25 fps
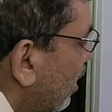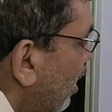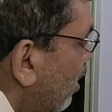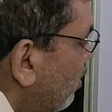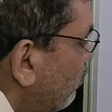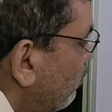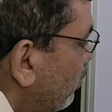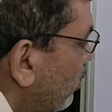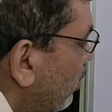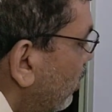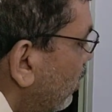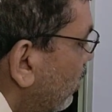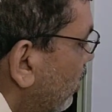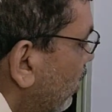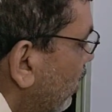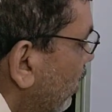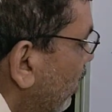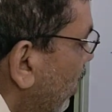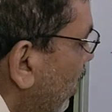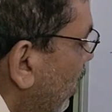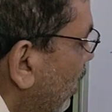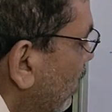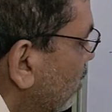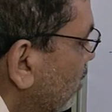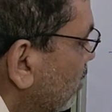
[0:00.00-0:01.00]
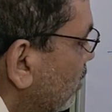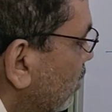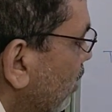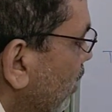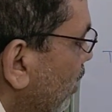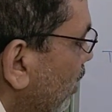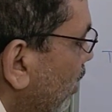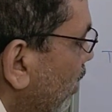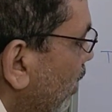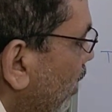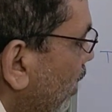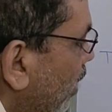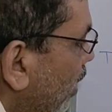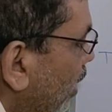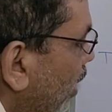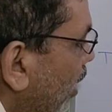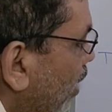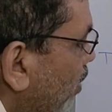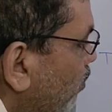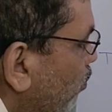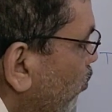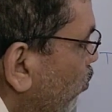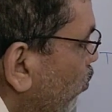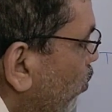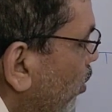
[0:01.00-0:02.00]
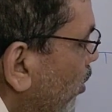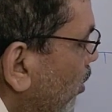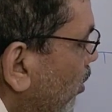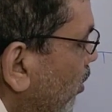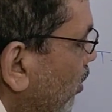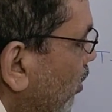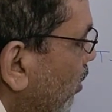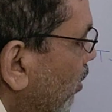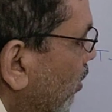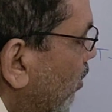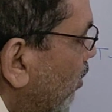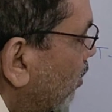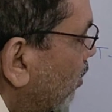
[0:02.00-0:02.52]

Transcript: can be written as M1